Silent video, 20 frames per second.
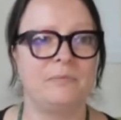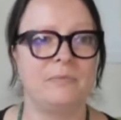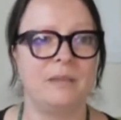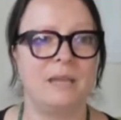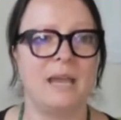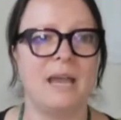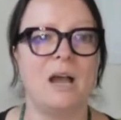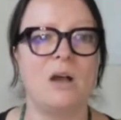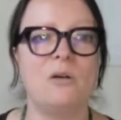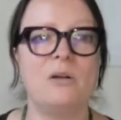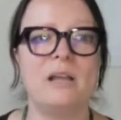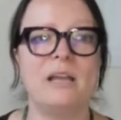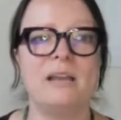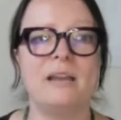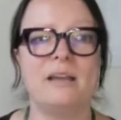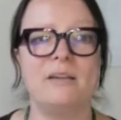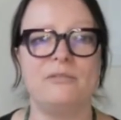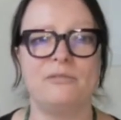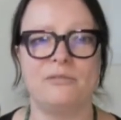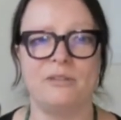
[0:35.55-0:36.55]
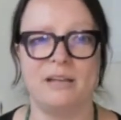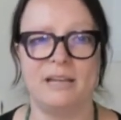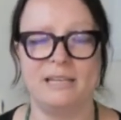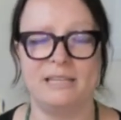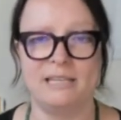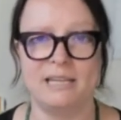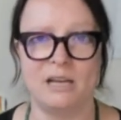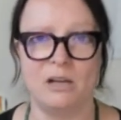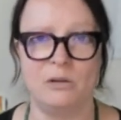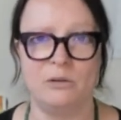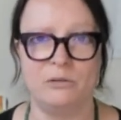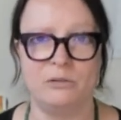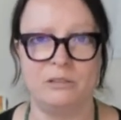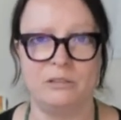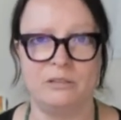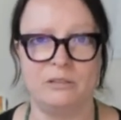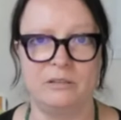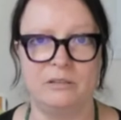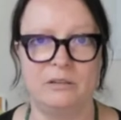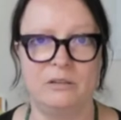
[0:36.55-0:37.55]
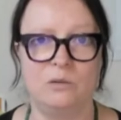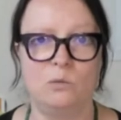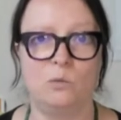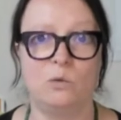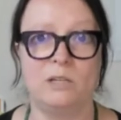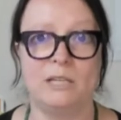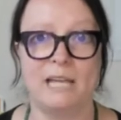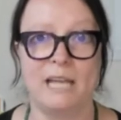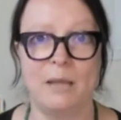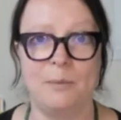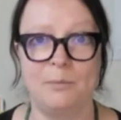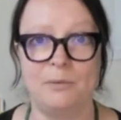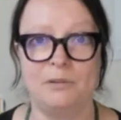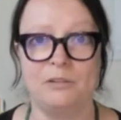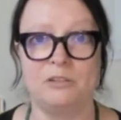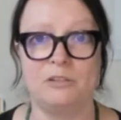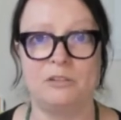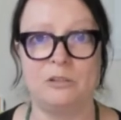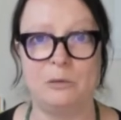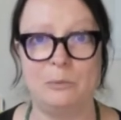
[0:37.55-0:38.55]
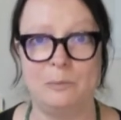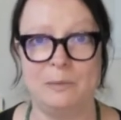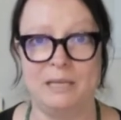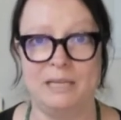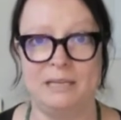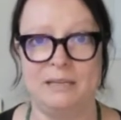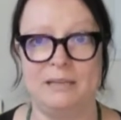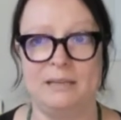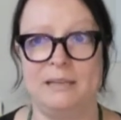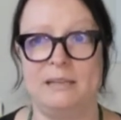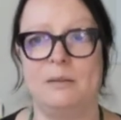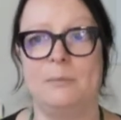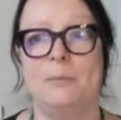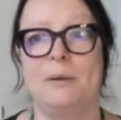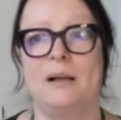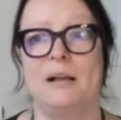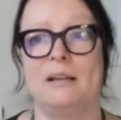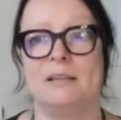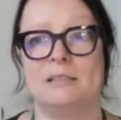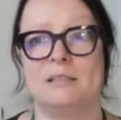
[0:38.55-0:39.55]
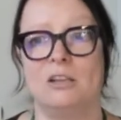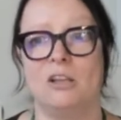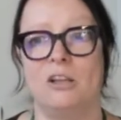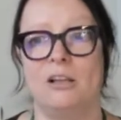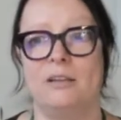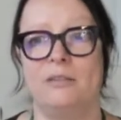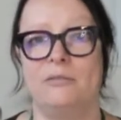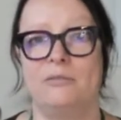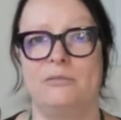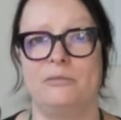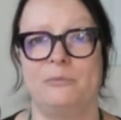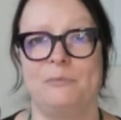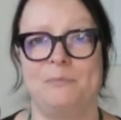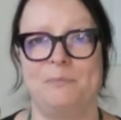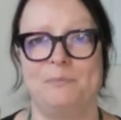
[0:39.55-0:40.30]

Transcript: how can I find out what happens to me in a past life?